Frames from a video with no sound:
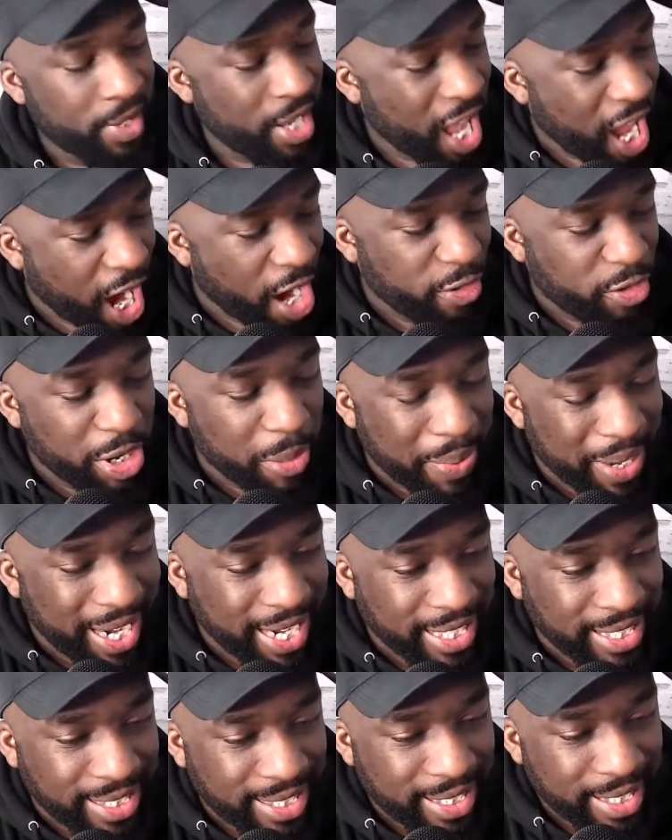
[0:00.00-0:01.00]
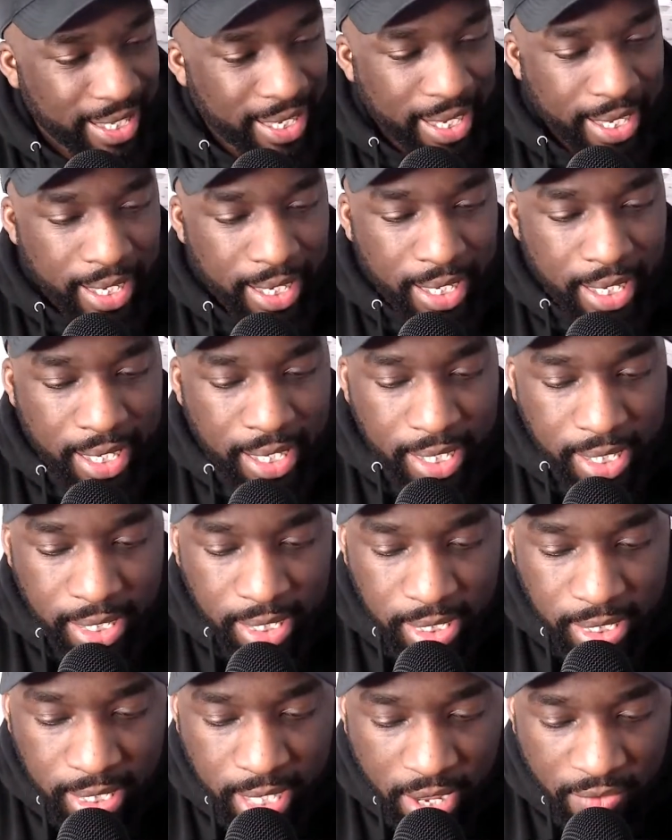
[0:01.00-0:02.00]
I repeat,
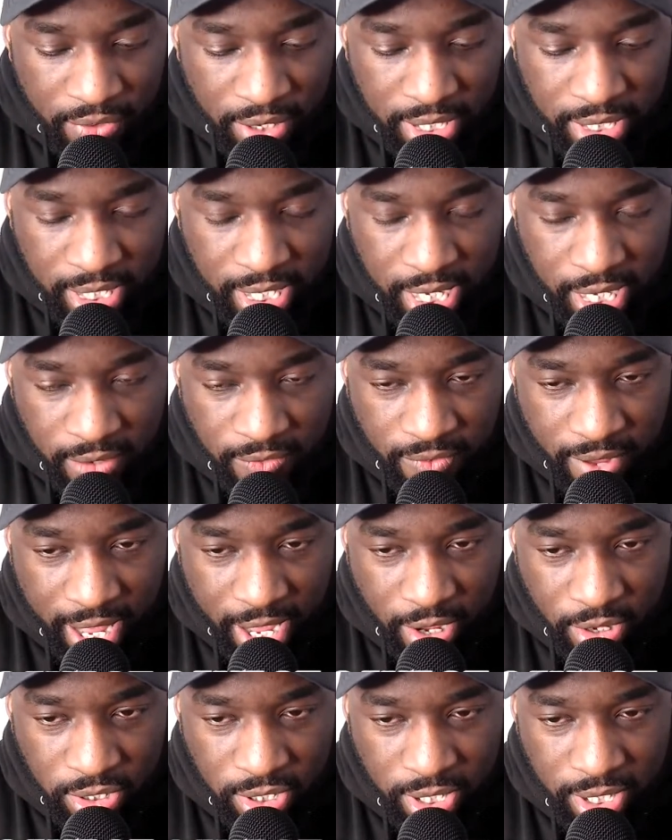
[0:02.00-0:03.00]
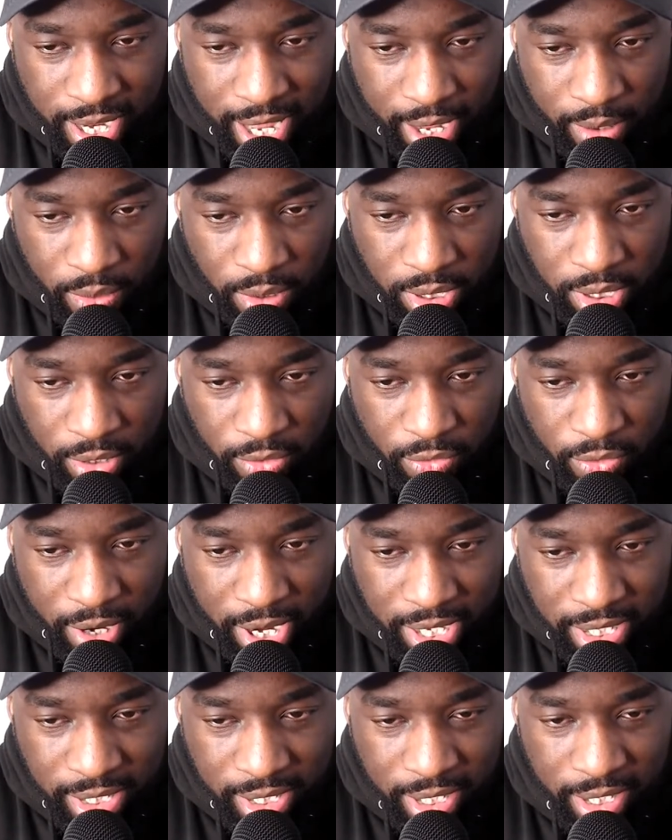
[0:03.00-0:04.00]
17,000 hours of
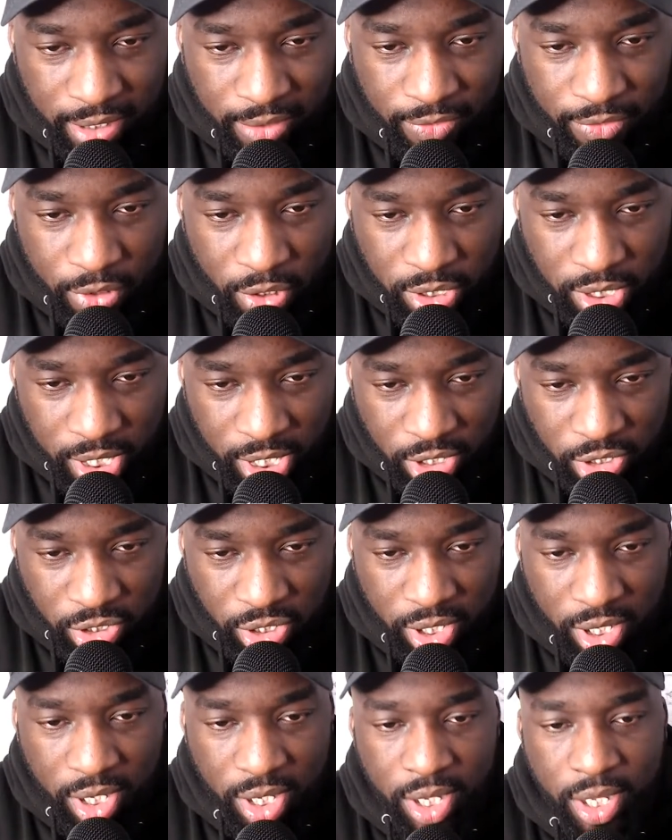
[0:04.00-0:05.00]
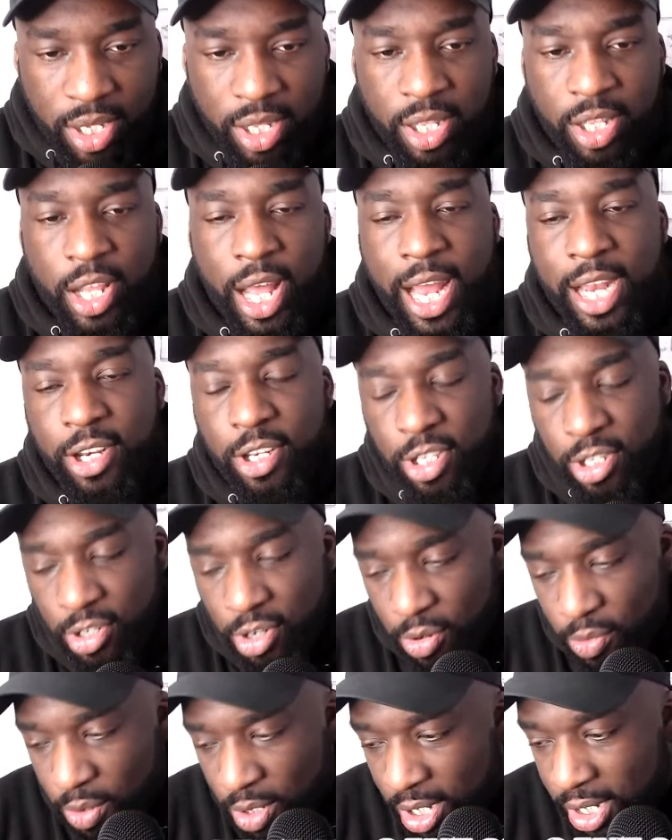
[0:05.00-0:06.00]
wrestling footage. And do you
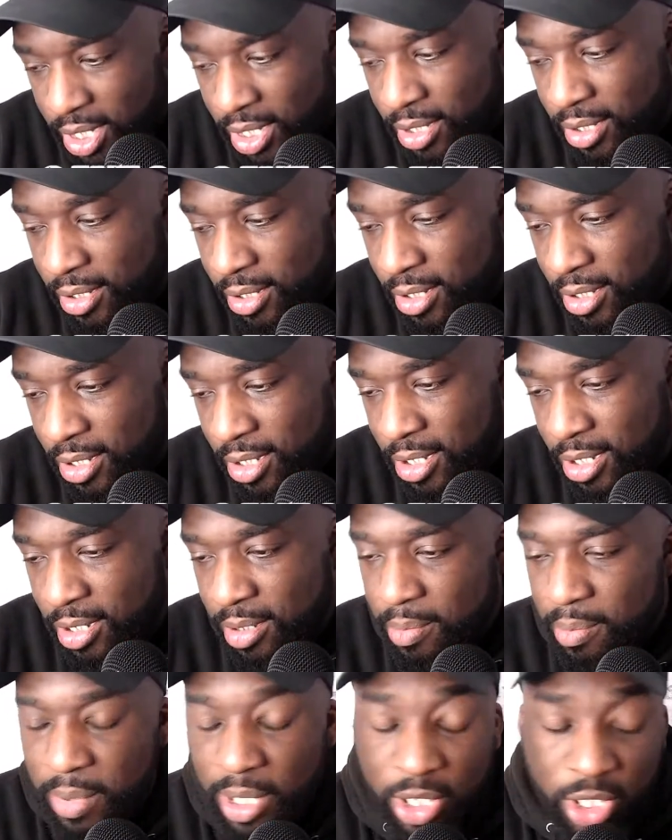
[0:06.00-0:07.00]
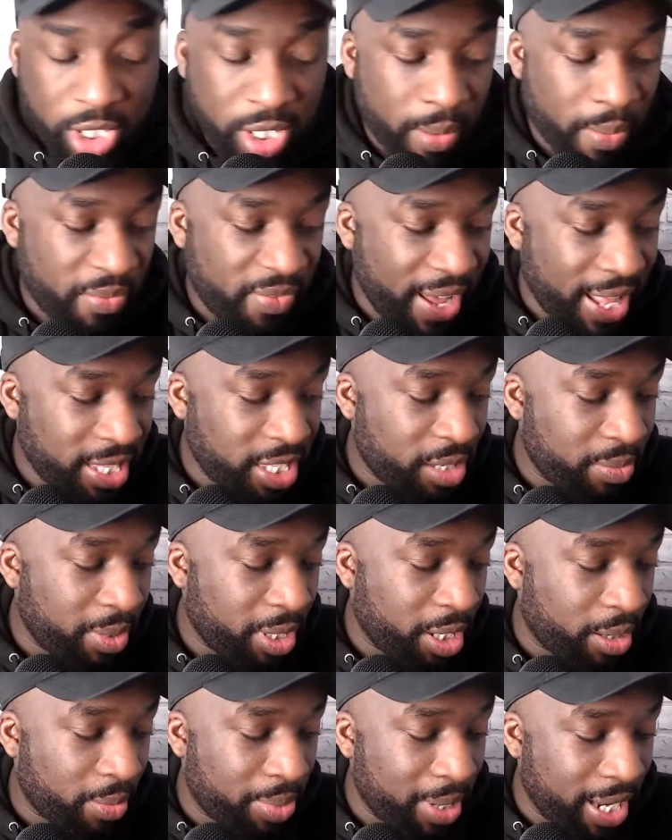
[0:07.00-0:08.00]
know why? Because some fans have been
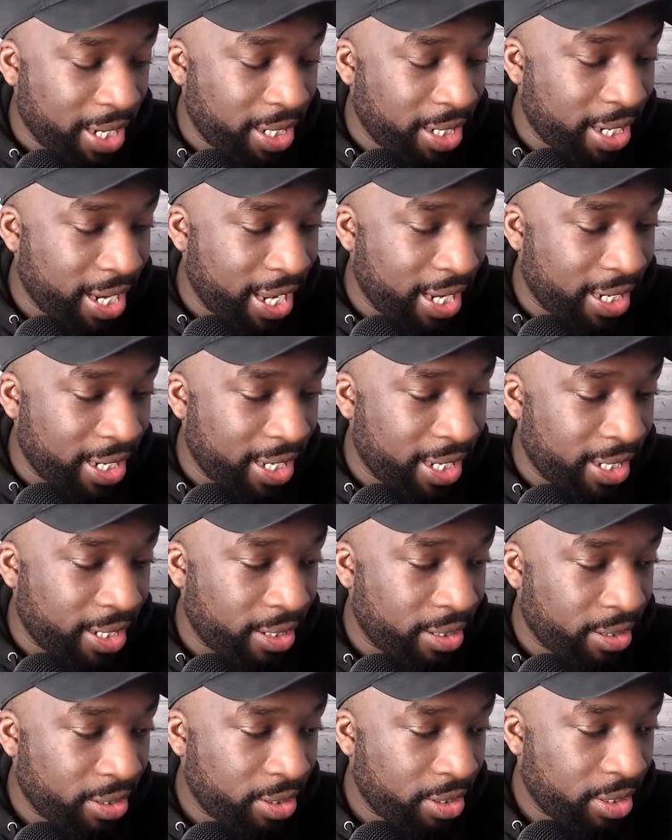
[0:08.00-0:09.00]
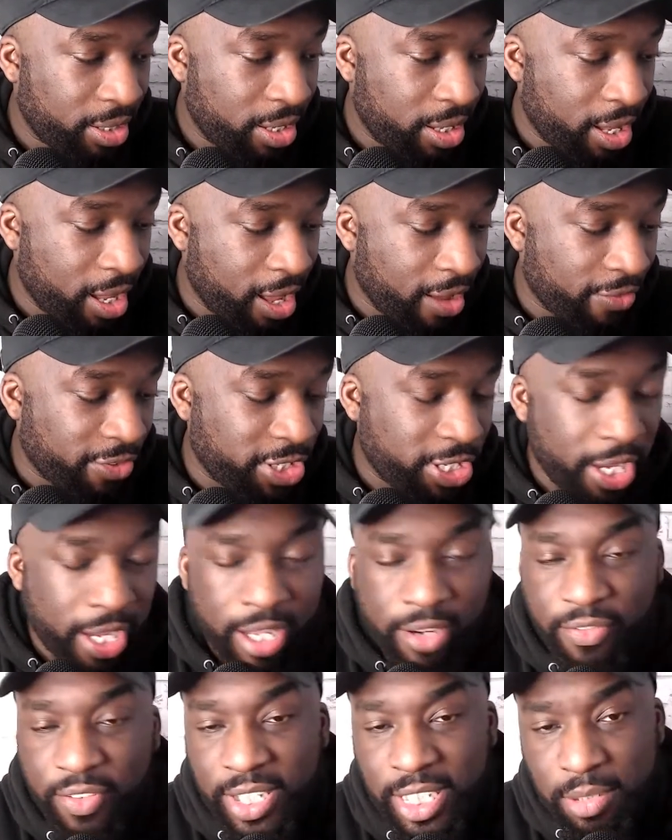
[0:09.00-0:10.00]
complaining lately of
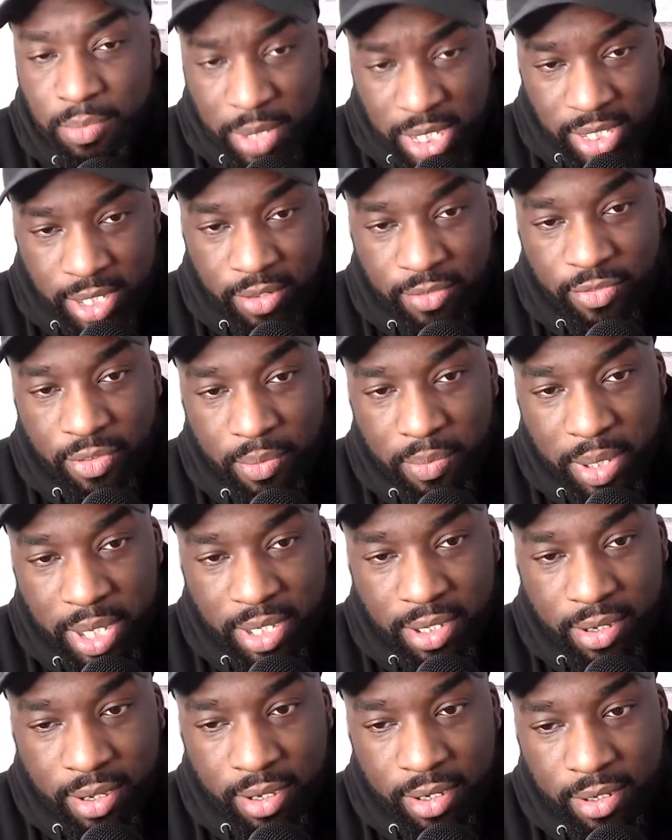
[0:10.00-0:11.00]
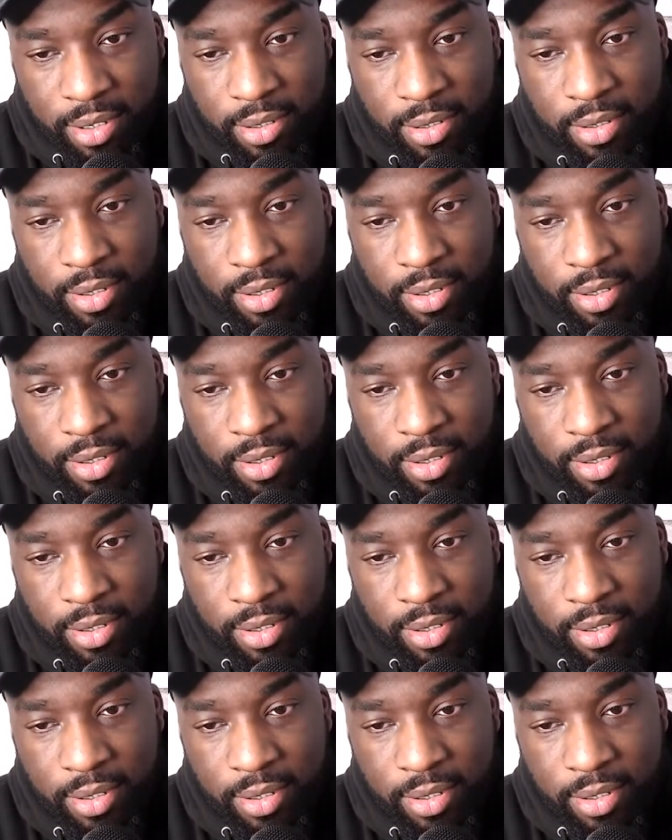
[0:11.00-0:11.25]
certain things missing from Peacock.